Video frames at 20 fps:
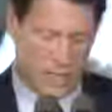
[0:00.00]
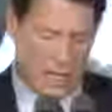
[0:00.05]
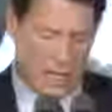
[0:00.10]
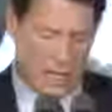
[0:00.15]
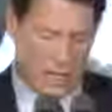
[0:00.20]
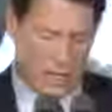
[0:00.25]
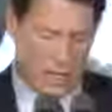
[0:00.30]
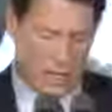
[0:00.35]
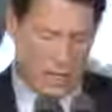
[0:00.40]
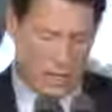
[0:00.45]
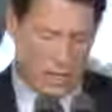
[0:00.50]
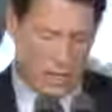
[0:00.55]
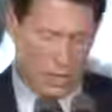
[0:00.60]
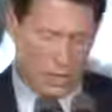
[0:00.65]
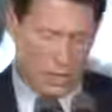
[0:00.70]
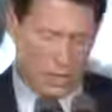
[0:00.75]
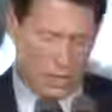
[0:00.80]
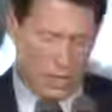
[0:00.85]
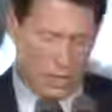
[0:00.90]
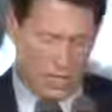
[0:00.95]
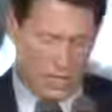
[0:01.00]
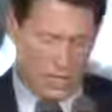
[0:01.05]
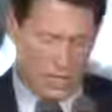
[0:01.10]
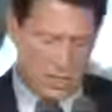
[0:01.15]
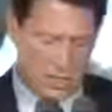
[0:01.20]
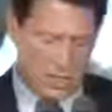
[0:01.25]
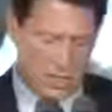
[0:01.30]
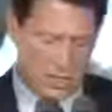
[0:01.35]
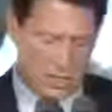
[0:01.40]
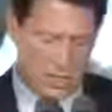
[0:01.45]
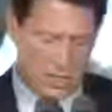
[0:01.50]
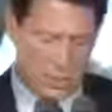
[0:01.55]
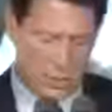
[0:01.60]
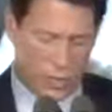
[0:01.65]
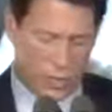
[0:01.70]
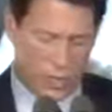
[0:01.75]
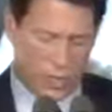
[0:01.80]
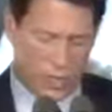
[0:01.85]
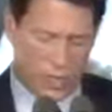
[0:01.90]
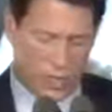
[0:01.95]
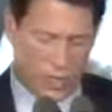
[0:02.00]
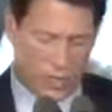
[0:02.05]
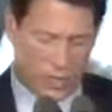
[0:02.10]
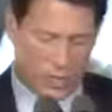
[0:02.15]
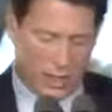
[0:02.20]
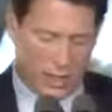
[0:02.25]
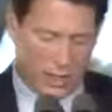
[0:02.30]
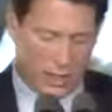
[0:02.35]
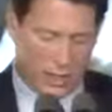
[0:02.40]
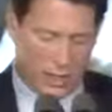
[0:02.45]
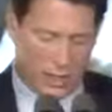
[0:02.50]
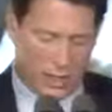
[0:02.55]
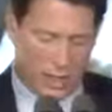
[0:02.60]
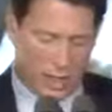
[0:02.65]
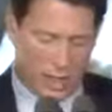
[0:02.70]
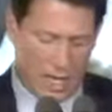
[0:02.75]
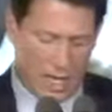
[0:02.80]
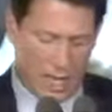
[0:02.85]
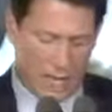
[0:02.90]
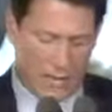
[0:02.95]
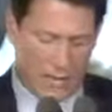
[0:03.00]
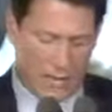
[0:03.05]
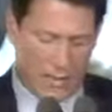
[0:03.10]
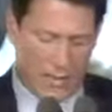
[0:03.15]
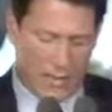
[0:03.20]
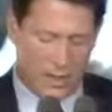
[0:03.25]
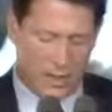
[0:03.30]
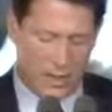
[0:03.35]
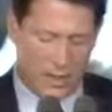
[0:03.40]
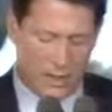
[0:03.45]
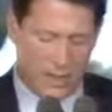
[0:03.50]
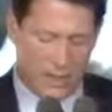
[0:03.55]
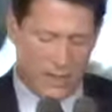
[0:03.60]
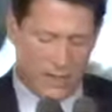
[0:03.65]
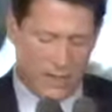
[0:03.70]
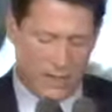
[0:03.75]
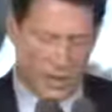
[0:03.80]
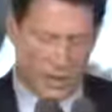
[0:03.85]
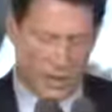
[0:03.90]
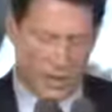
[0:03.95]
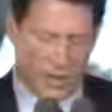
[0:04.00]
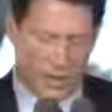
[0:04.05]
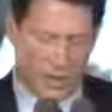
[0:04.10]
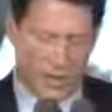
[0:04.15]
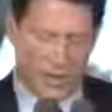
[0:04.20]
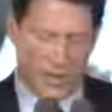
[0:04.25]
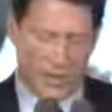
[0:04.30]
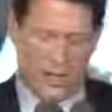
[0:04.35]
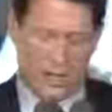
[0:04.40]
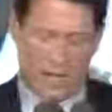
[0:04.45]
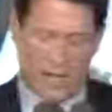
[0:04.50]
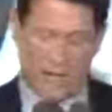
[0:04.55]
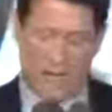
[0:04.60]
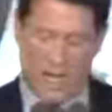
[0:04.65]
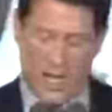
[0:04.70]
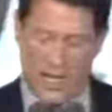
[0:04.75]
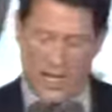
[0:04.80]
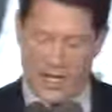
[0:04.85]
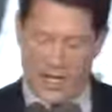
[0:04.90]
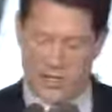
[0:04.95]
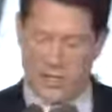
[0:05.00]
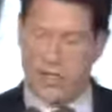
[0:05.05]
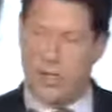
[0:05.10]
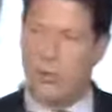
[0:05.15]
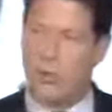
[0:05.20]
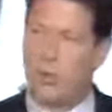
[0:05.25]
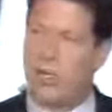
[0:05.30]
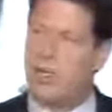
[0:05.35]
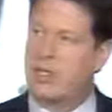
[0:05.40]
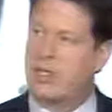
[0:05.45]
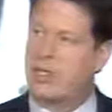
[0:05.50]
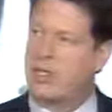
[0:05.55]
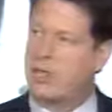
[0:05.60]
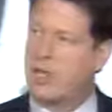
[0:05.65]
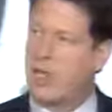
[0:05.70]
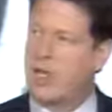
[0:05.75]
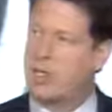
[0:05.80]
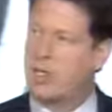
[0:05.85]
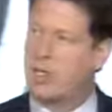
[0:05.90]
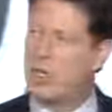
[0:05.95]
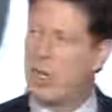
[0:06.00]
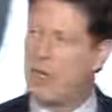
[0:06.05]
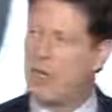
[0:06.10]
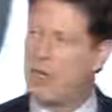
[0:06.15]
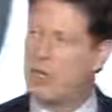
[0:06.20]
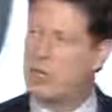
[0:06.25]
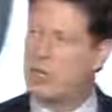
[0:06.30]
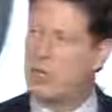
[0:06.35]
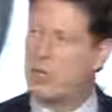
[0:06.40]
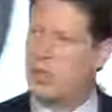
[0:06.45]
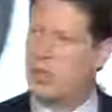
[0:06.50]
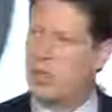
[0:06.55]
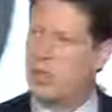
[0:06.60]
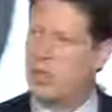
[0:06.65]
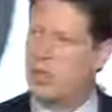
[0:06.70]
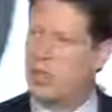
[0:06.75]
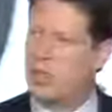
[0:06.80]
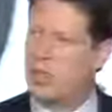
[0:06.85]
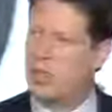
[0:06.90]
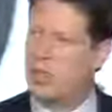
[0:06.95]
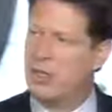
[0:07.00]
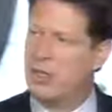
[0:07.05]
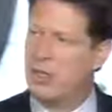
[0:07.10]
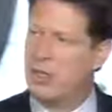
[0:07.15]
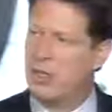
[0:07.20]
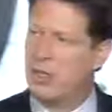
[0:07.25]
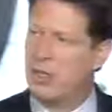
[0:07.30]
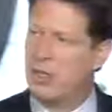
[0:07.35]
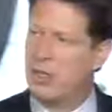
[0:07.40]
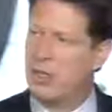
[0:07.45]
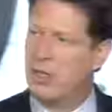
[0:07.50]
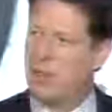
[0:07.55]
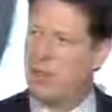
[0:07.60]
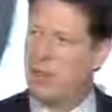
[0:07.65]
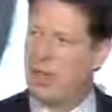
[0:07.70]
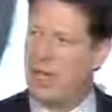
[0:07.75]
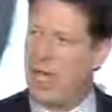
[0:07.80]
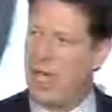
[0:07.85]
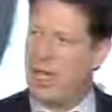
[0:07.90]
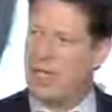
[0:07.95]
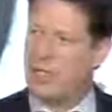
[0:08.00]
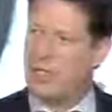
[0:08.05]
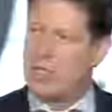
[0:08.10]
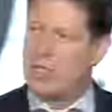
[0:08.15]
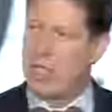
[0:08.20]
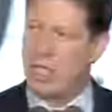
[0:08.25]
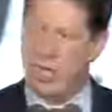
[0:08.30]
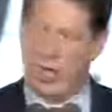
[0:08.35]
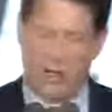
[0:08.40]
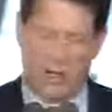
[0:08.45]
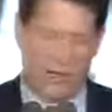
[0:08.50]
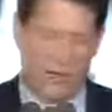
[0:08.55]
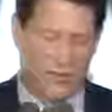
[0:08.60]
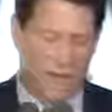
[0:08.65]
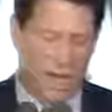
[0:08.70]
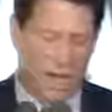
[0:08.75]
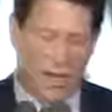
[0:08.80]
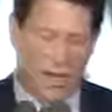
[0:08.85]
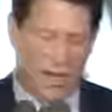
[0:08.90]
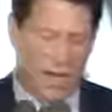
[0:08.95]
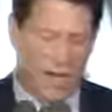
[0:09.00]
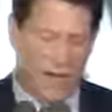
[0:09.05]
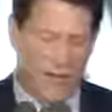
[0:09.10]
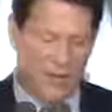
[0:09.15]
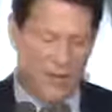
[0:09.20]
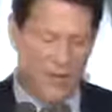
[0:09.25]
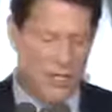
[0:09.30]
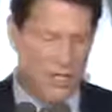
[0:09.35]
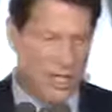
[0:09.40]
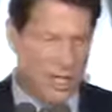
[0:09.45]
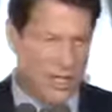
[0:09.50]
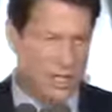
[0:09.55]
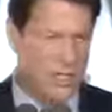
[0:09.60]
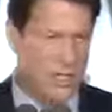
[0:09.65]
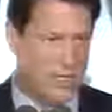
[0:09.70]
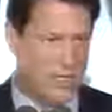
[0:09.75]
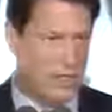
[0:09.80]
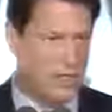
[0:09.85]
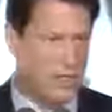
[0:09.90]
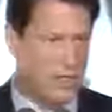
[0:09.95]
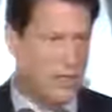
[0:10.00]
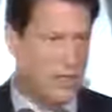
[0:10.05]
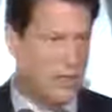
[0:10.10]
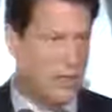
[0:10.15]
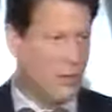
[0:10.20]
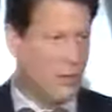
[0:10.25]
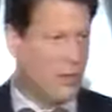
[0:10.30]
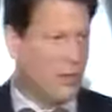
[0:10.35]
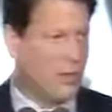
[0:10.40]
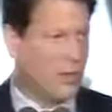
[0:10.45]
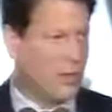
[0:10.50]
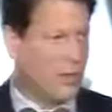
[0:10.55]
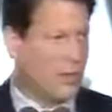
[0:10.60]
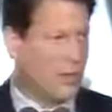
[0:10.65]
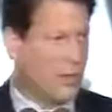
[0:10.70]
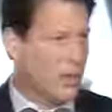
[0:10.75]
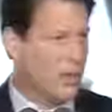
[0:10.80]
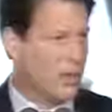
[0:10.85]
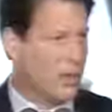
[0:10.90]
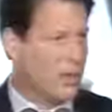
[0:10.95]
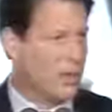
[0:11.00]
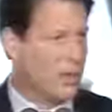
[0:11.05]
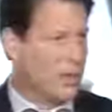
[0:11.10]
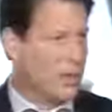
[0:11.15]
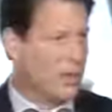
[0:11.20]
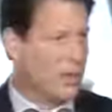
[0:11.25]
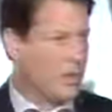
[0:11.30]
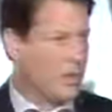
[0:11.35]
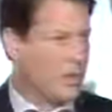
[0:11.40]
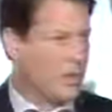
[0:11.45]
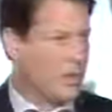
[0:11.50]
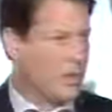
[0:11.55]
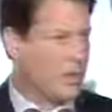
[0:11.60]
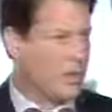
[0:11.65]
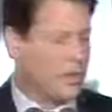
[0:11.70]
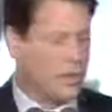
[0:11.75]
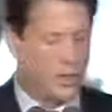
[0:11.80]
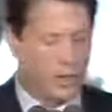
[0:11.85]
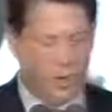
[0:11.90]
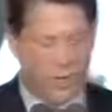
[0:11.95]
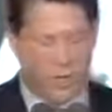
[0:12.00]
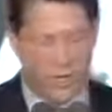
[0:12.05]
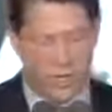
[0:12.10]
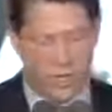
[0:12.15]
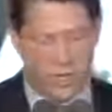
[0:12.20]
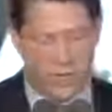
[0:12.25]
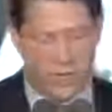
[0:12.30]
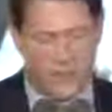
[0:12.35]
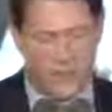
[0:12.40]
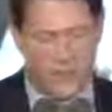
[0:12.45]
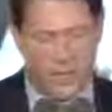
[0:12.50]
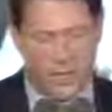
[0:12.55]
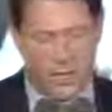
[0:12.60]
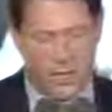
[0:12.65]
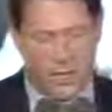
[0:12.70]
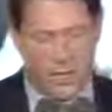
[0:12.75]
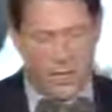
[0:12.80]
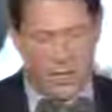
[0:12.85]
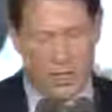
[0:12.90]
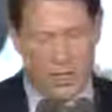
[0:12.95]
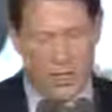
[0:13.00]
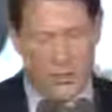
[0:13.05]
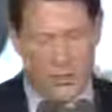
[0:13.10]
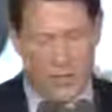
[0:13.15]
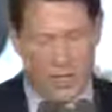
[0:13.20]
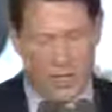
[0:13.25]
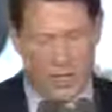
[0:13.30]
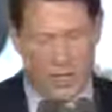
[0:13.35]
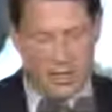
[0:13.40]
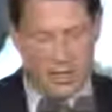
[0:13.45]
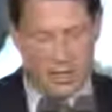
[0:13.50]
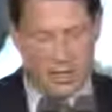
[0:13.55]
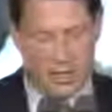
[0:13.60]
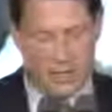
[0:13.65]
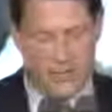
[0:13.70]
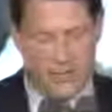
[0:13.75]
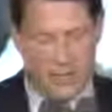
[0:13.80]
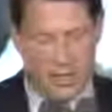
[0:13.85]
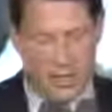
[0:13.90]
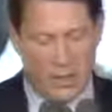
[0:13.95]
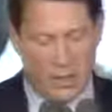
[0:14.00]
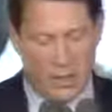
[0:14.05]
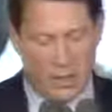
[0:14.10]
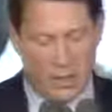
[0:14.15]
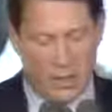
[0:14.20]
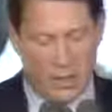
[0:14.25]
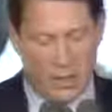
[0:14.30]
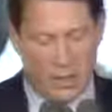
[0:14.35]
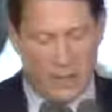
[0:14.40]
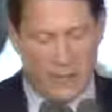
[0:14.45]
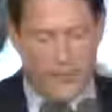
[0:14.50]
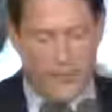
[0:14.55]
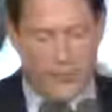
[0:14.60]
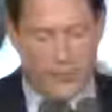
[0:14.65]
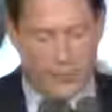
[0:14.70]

I saw local business owners rebuilding and relying on the federal government to help finance their reconstruction efforts, but doing uh, the lion's share of all of it just uh, with their own uh, grit and courage and independence. Uh,